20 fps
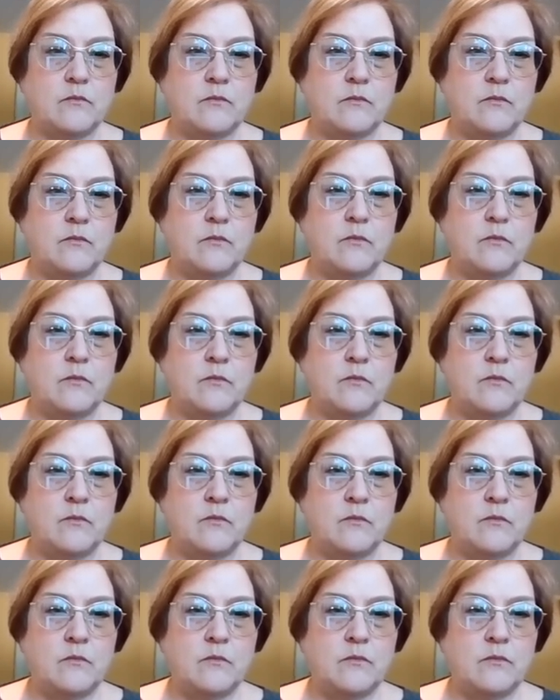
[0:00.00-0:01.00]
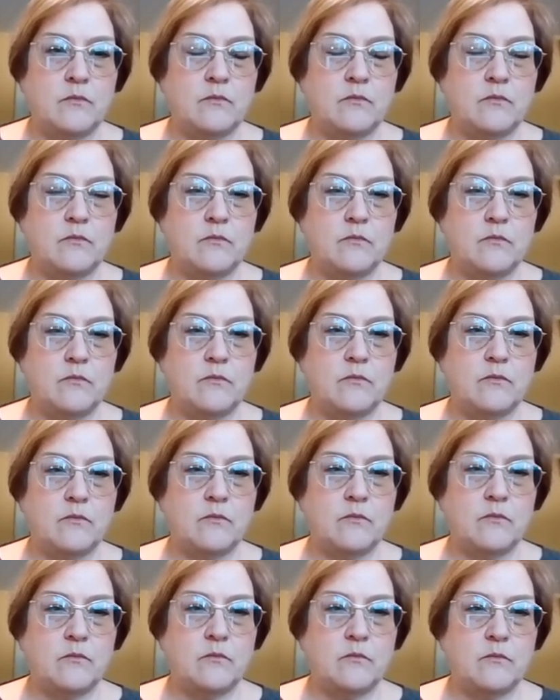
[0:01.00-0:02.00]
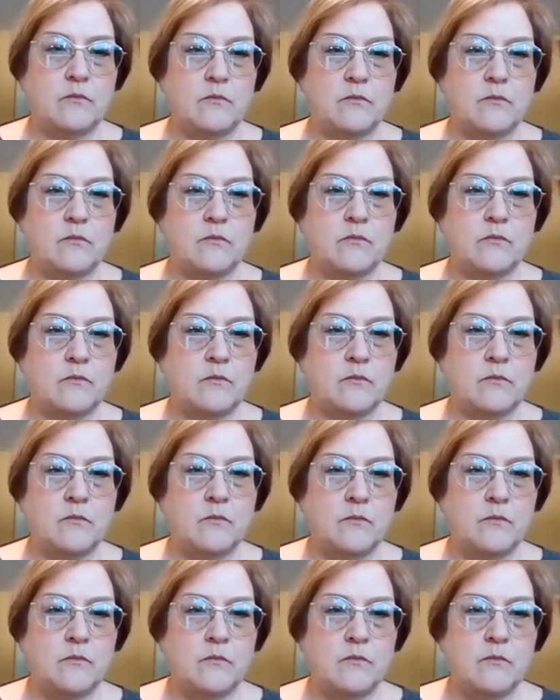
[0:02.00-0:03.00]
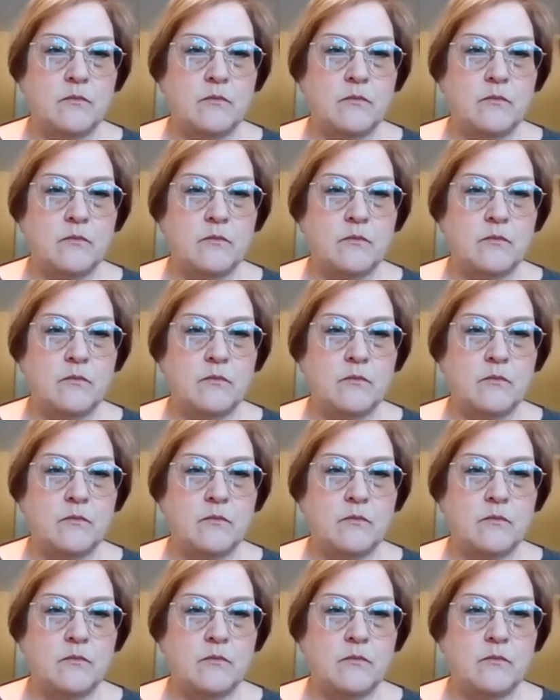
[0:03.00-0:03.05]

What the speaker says: This person isn't speaking.